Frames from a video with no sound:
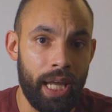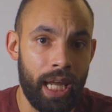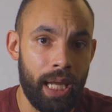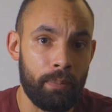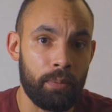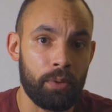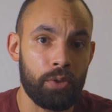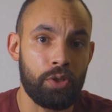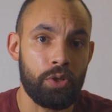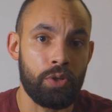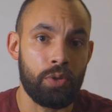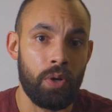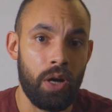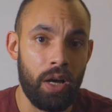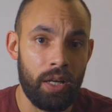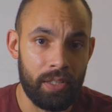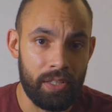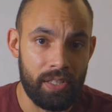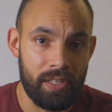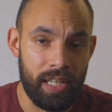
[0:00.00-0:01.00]
able to
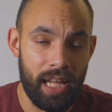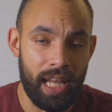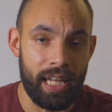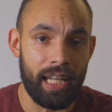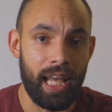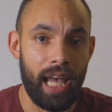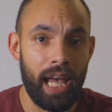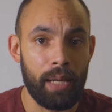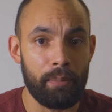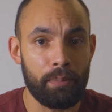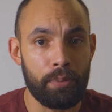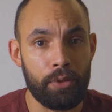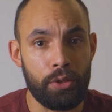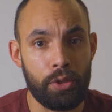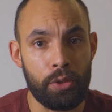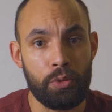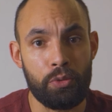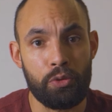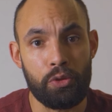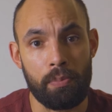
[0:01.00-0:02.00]
understand and
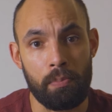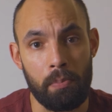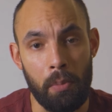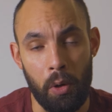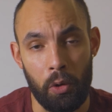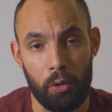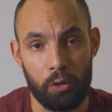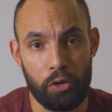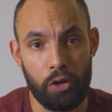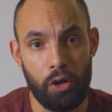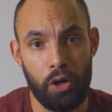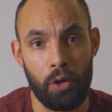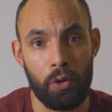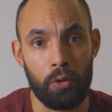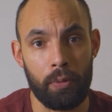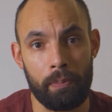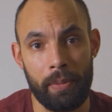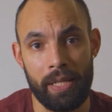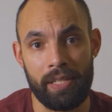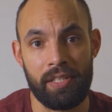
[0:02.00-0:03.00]
produce Morse
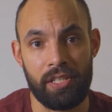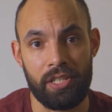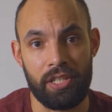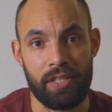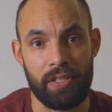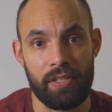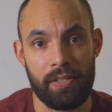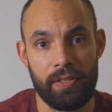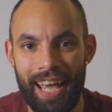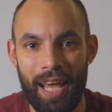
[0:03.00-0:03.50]
code messages.